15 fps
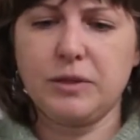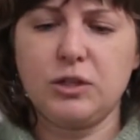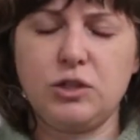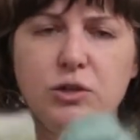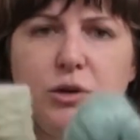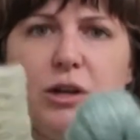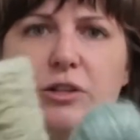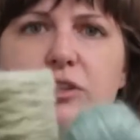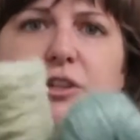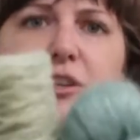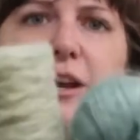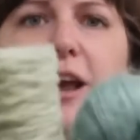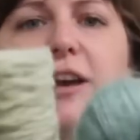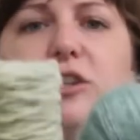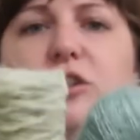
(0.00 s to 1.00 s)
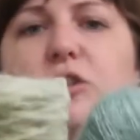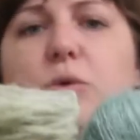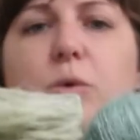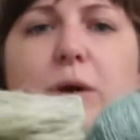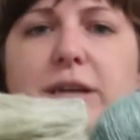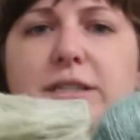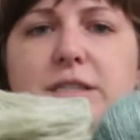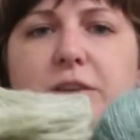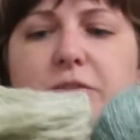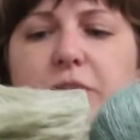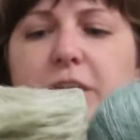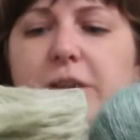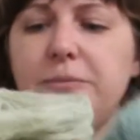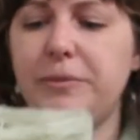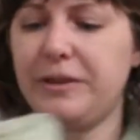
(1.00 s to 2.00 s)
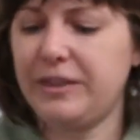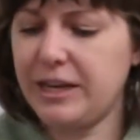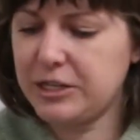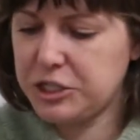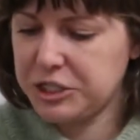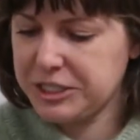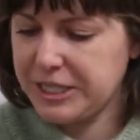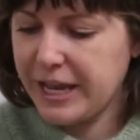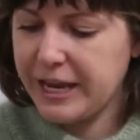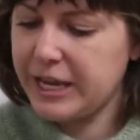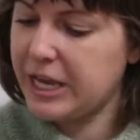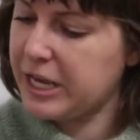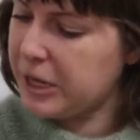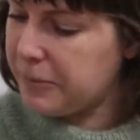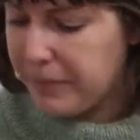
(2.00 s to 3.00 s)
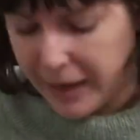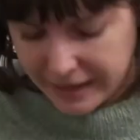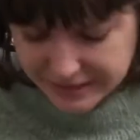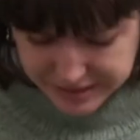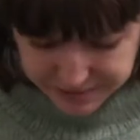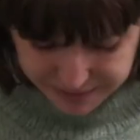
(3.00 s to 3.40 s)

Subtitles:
two colors are actually quite different, but they just, like, combine to